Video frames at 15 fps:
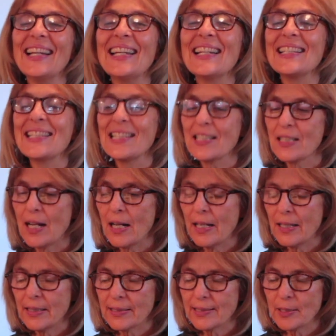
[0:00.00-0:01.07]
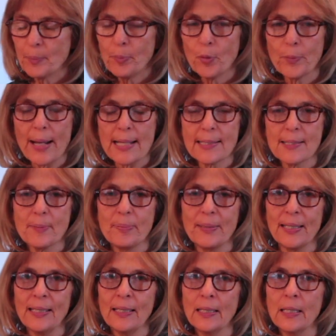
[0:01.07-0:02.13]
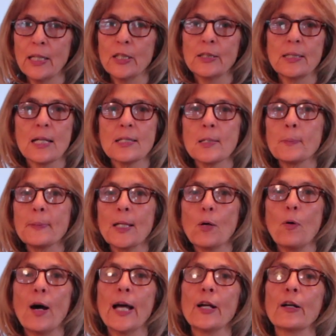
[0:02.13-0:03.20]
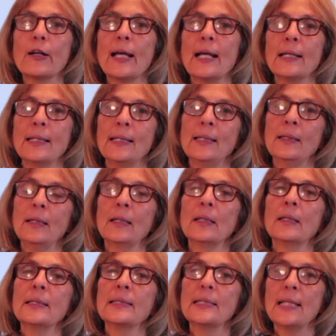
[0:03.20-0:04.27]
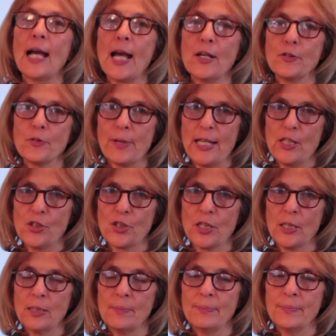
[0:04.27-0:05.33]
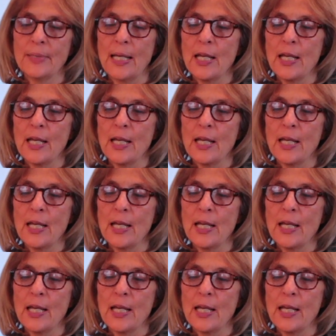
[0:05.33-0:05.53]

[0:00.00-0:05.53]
it's a simple recipe, doesn't require any dehydration,